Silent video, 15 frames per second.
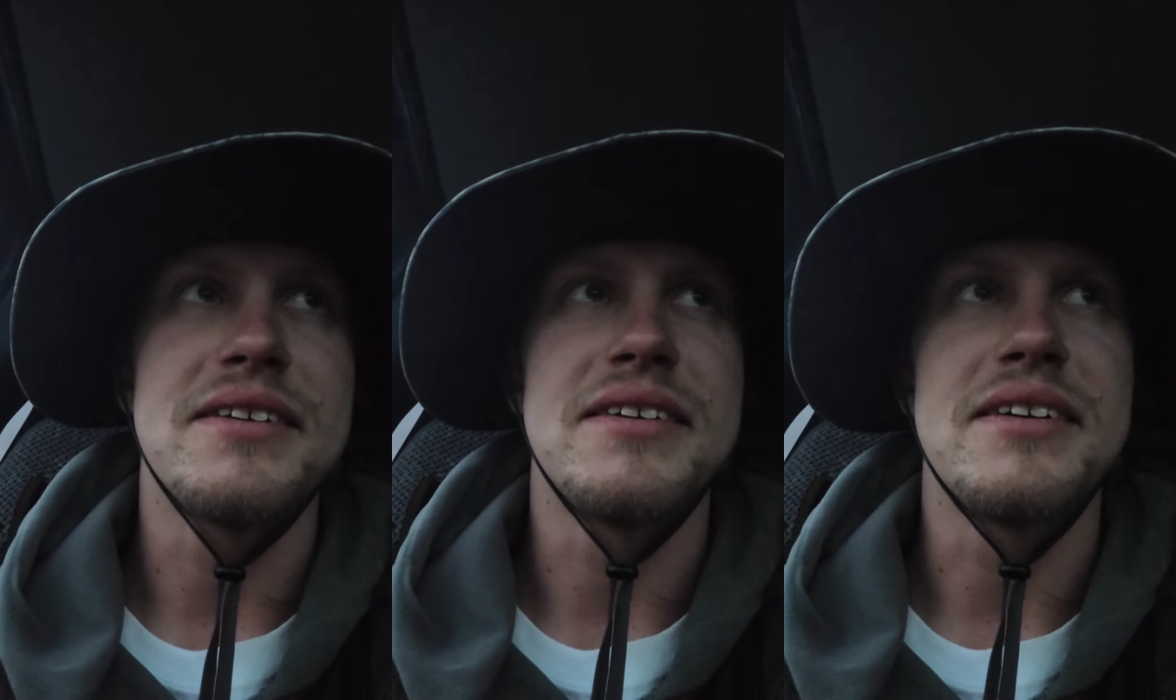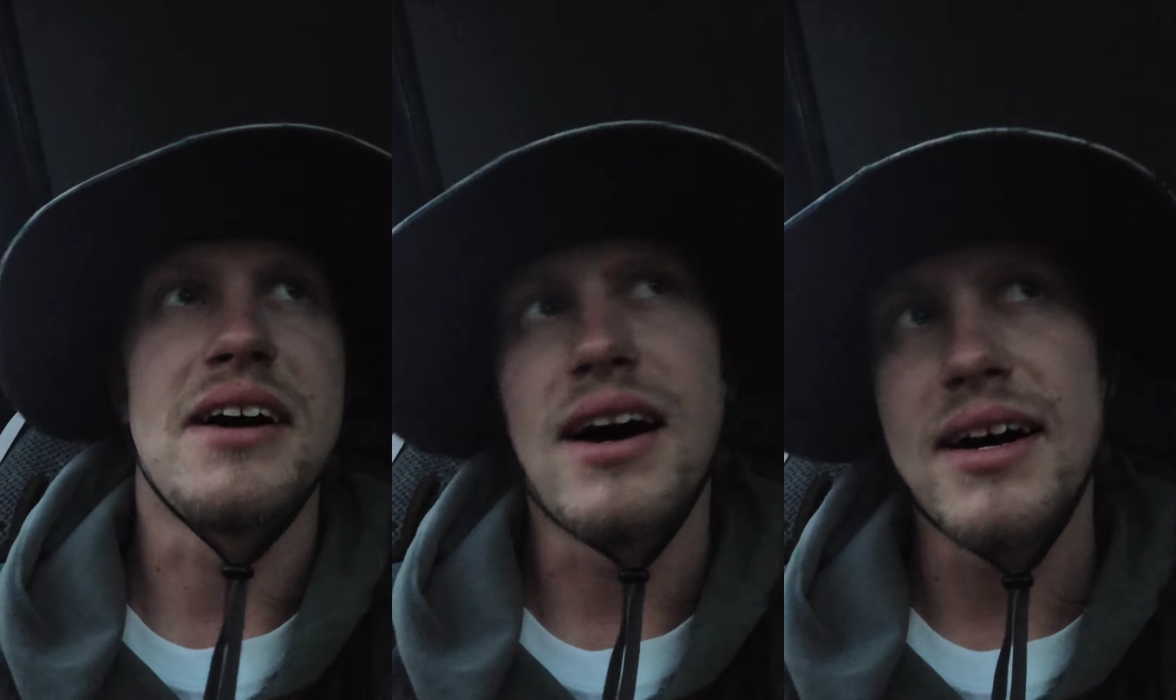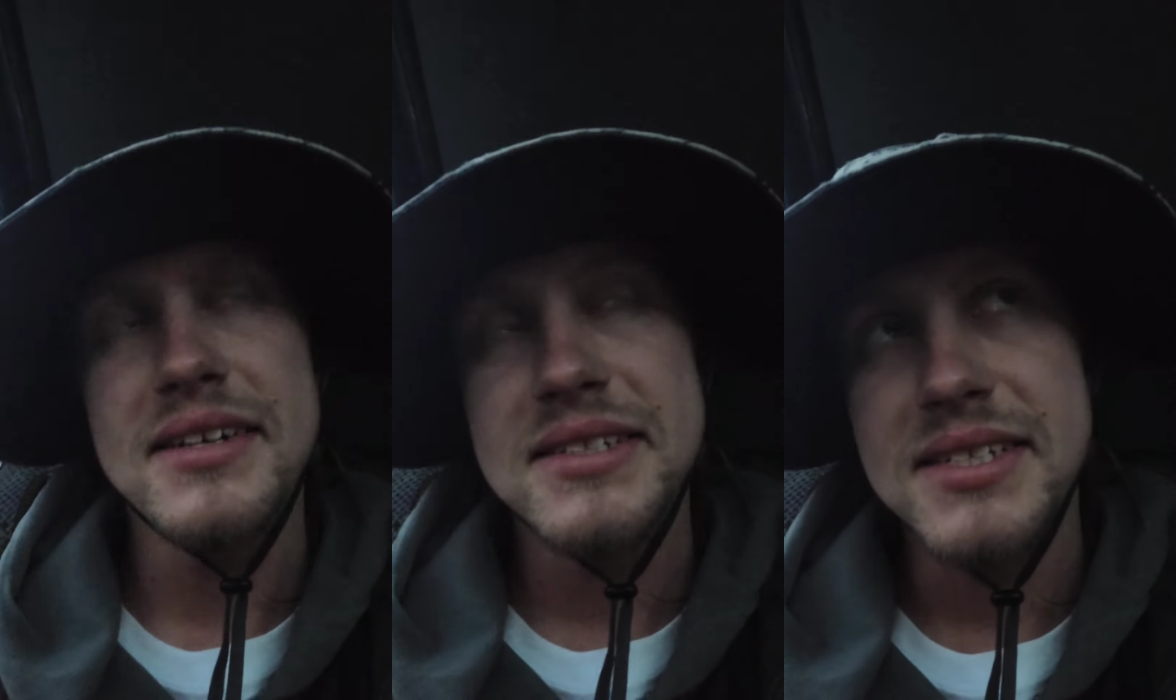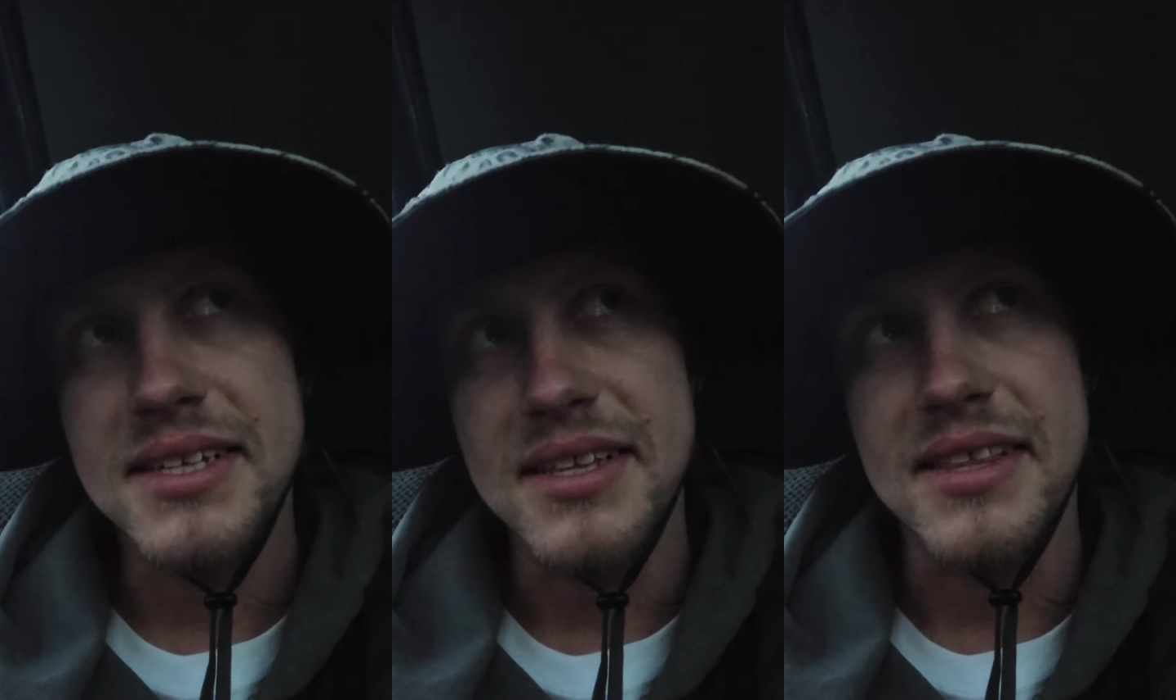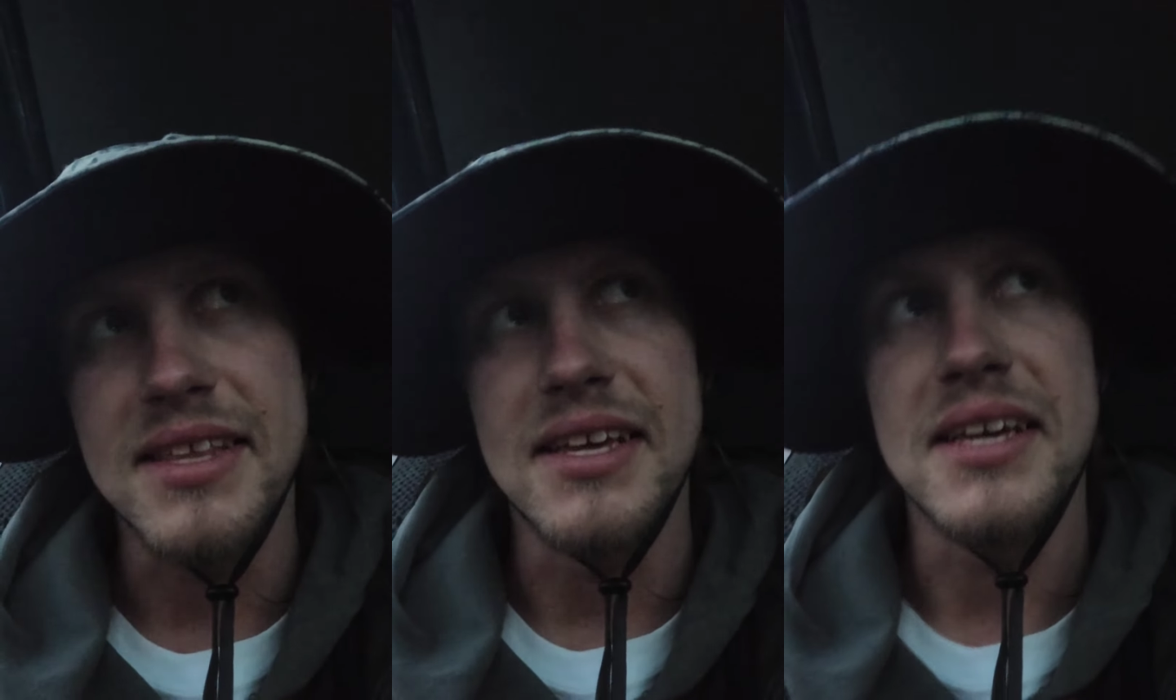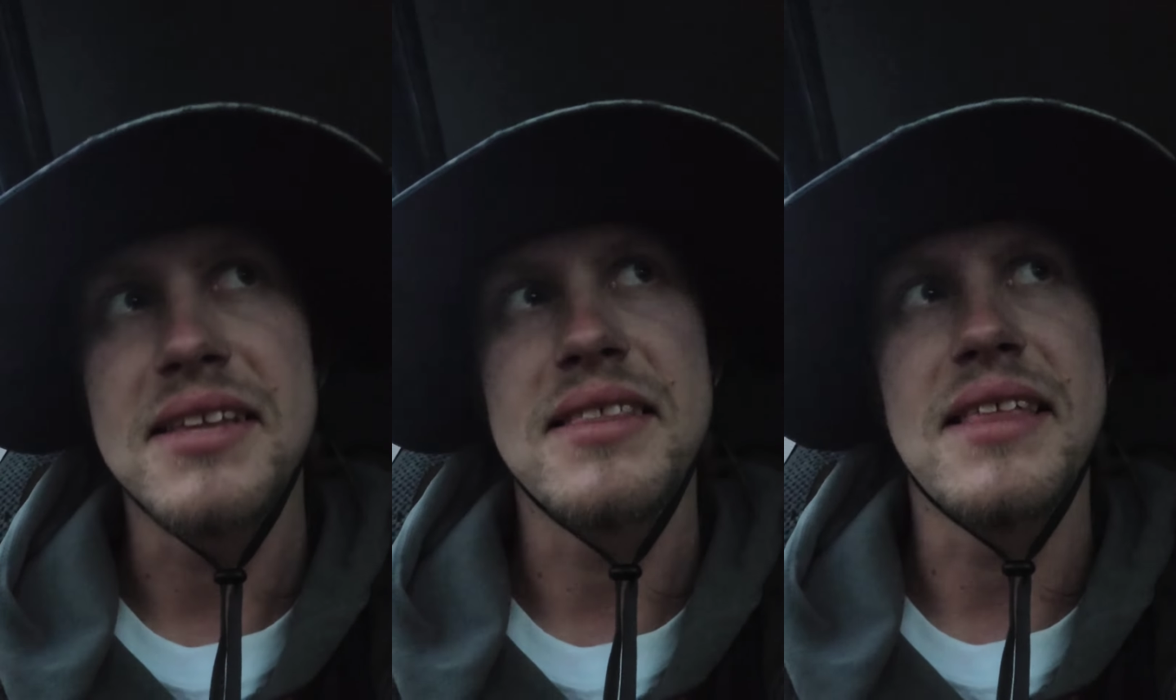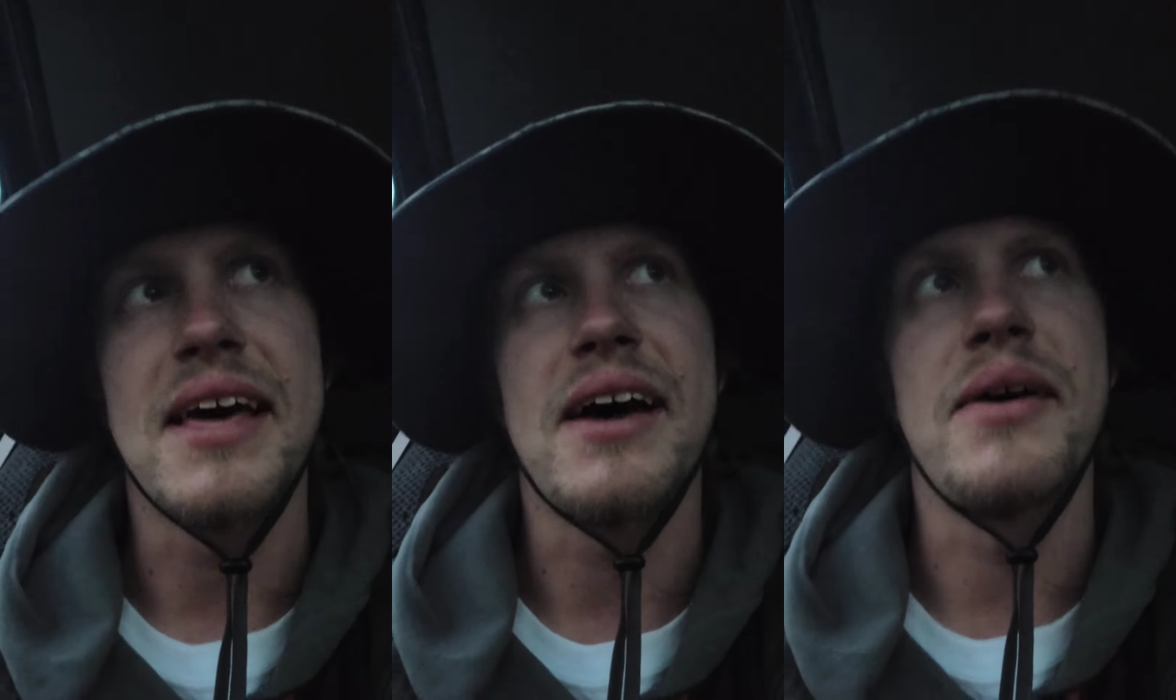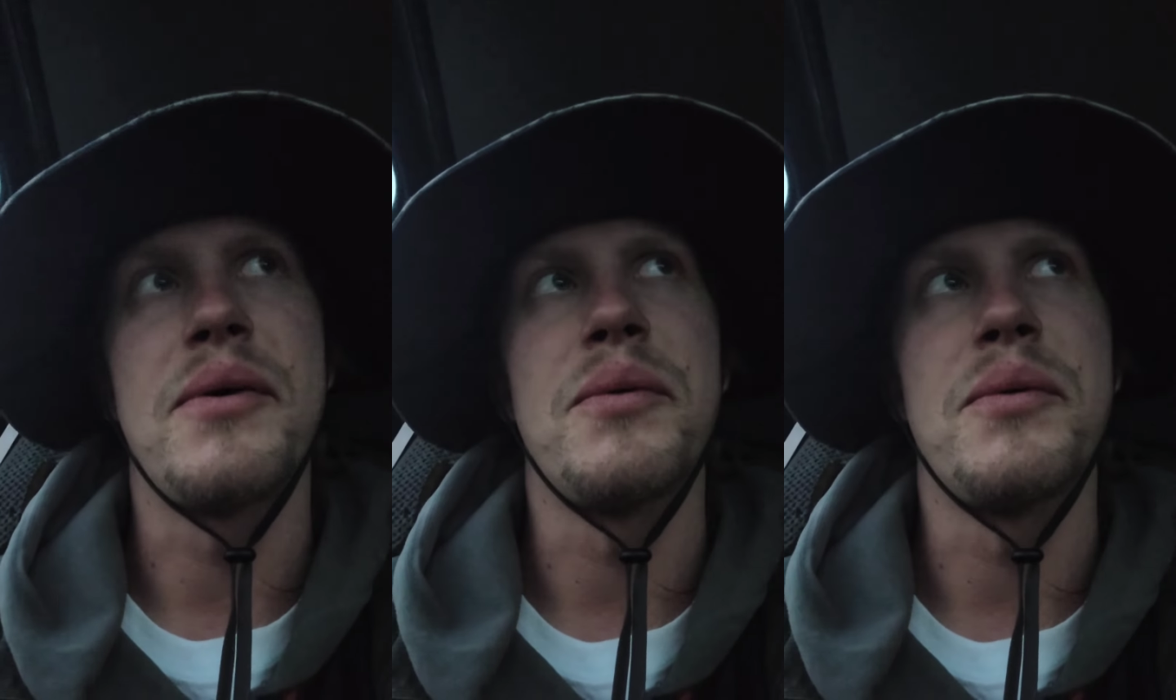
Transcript: not to think that